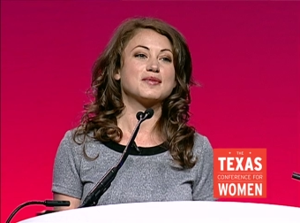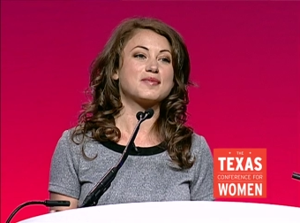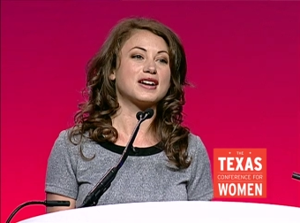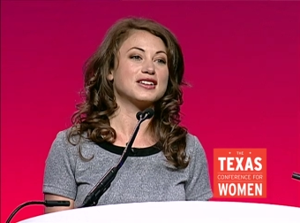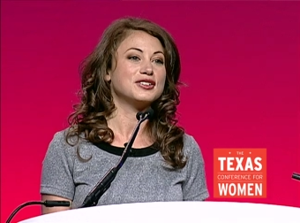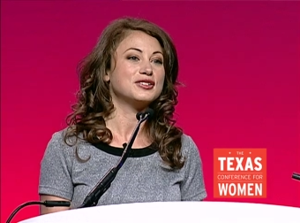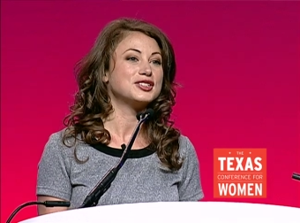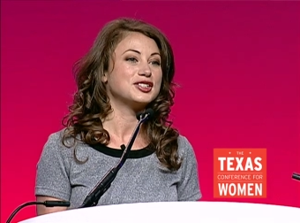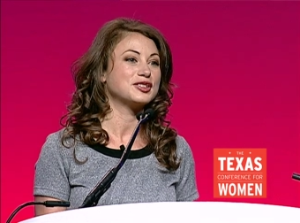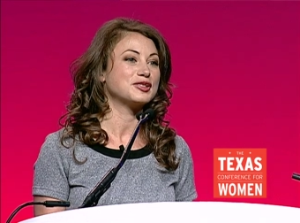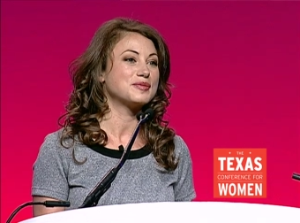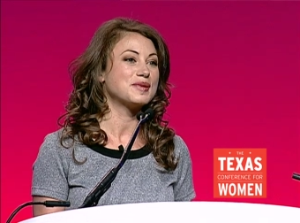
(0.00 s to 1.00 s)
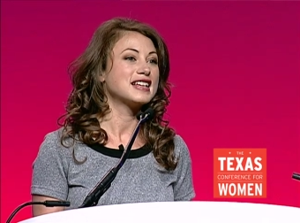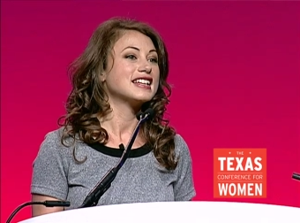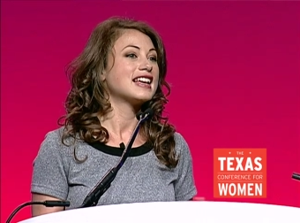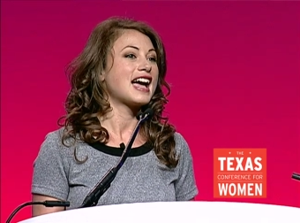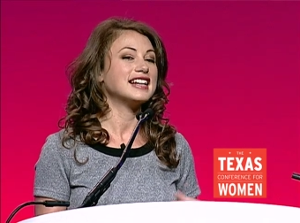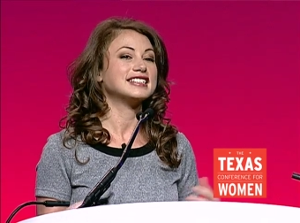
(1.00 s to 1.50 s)
up on YouTube
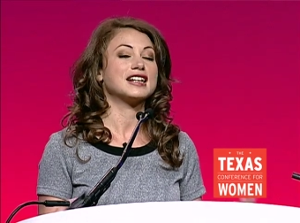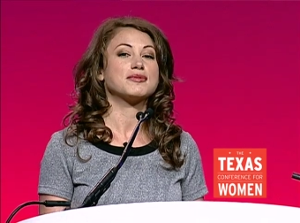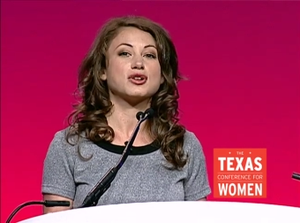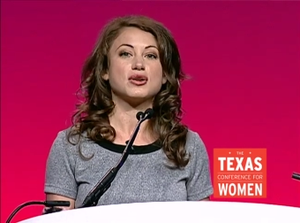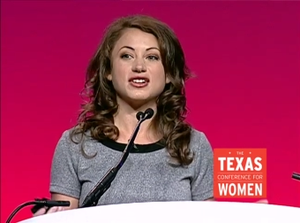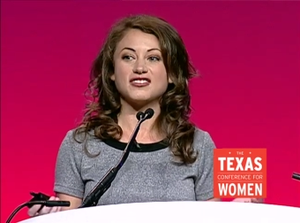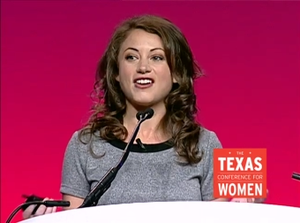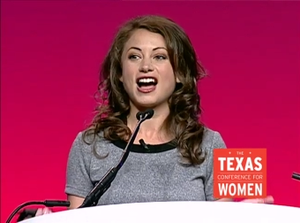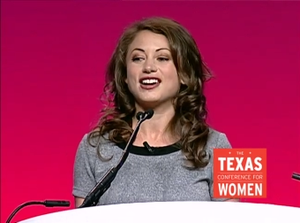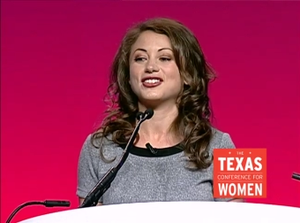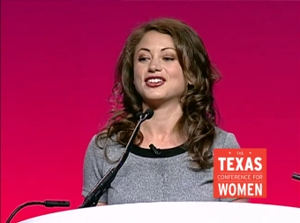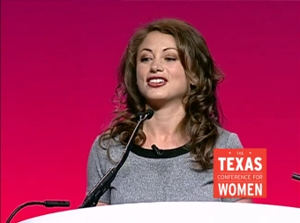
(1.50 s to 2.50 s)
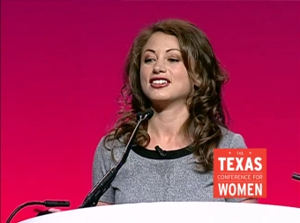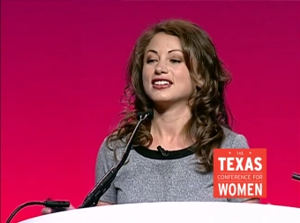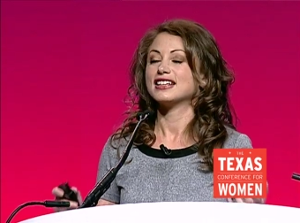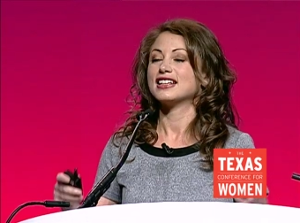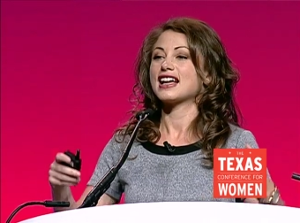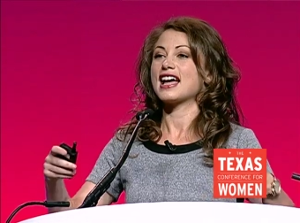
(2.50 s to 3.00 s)
ended up going viral.
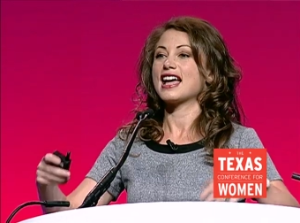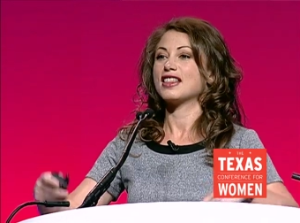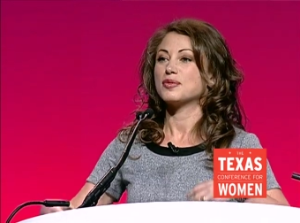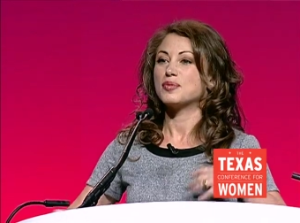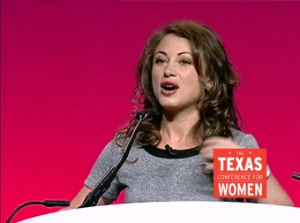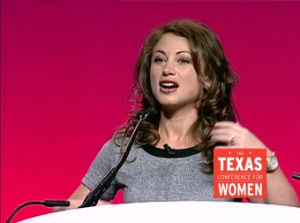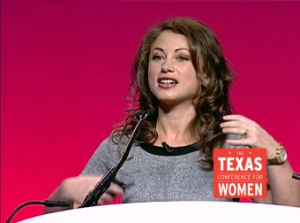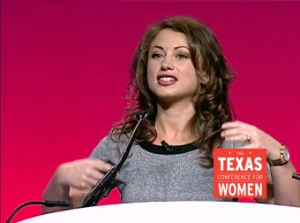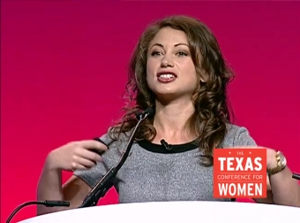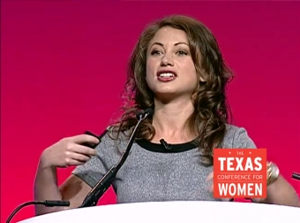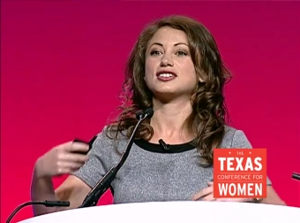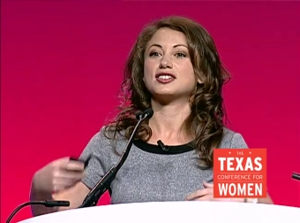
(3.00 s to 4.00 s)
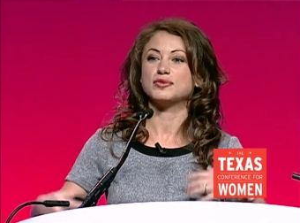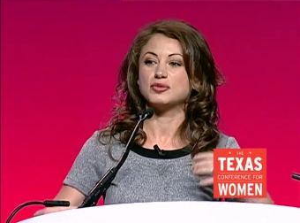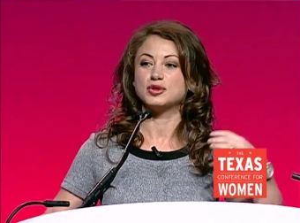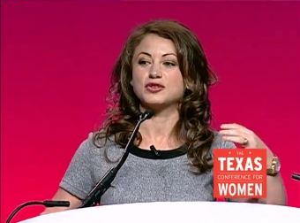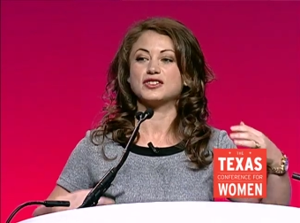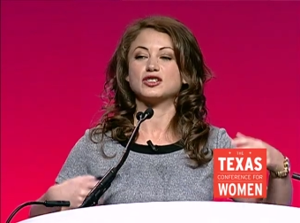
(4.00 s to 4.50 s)
And the product started to
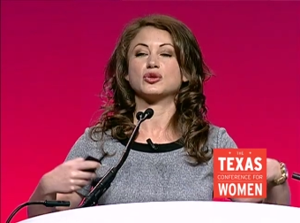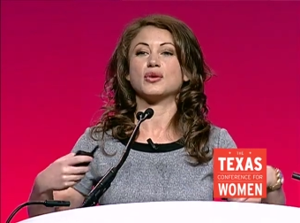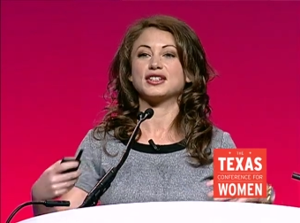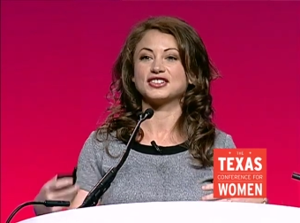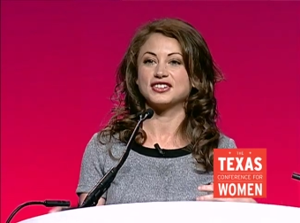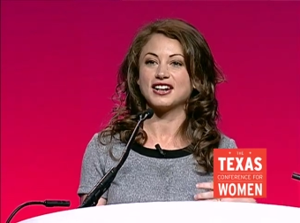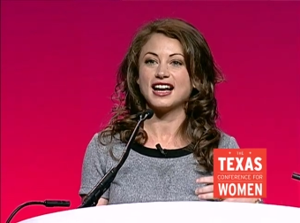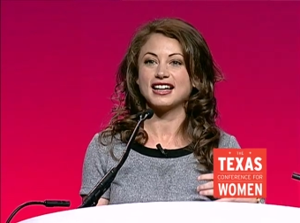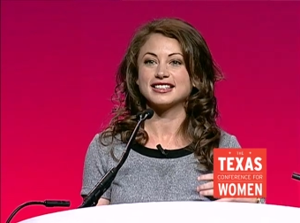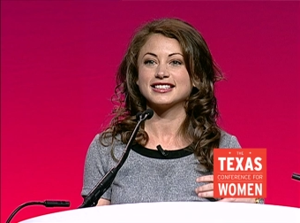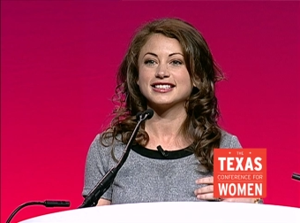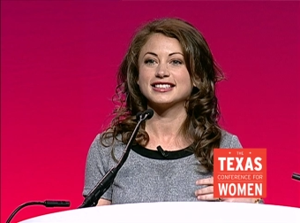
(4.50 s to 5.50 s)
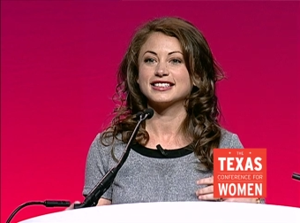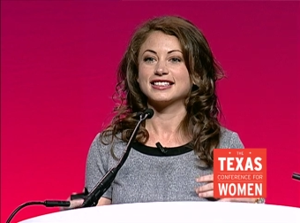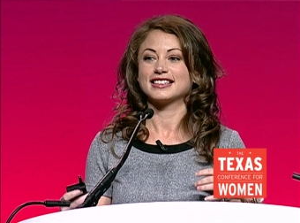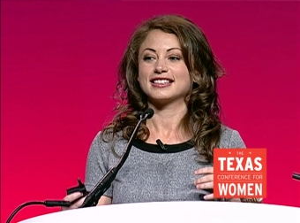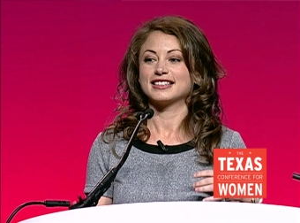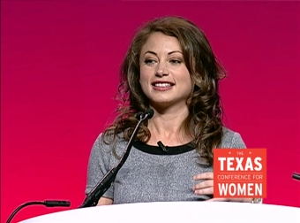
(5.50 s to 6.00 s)
move at Toys R Us.
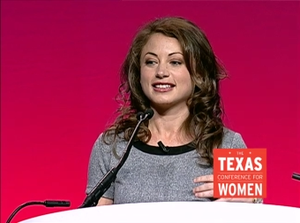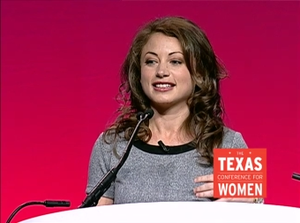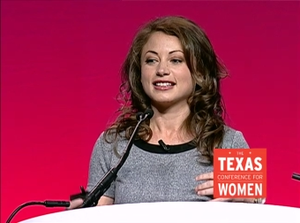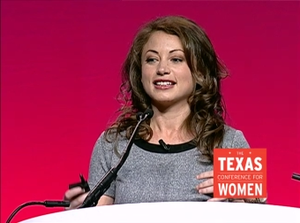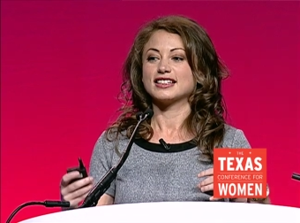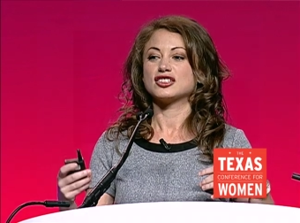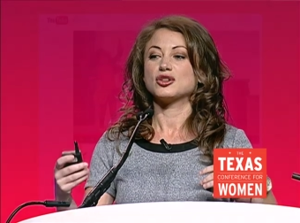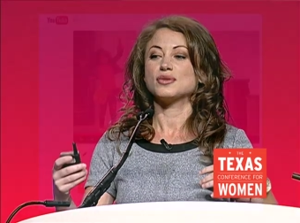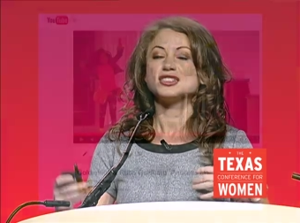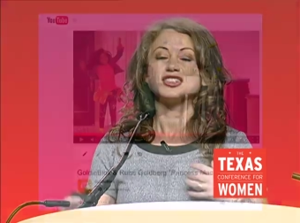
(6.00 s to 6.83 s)
So we